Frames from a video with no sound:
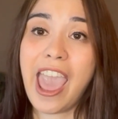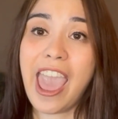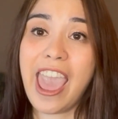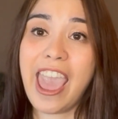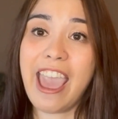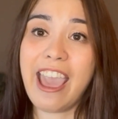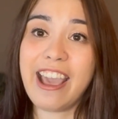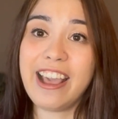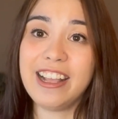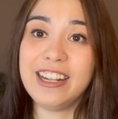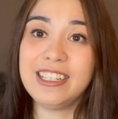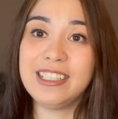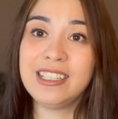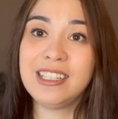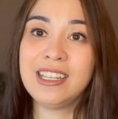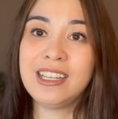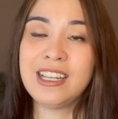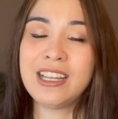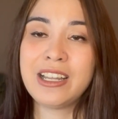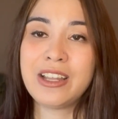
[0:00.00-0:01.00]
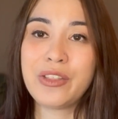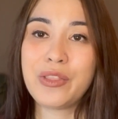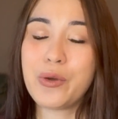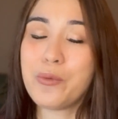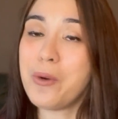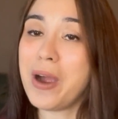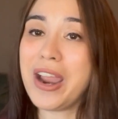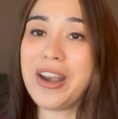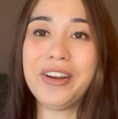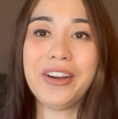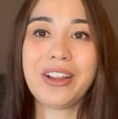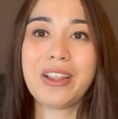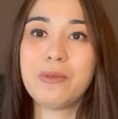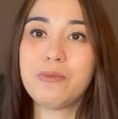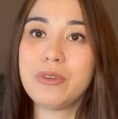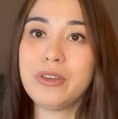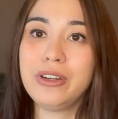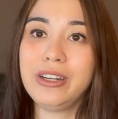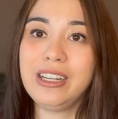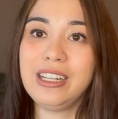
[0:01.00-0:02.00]
And the wider
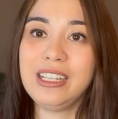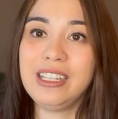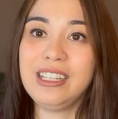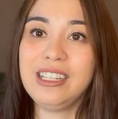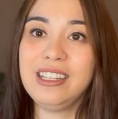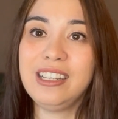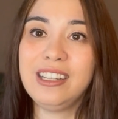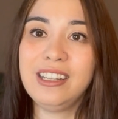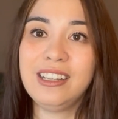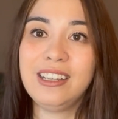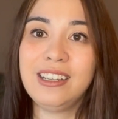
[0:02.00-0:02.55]
community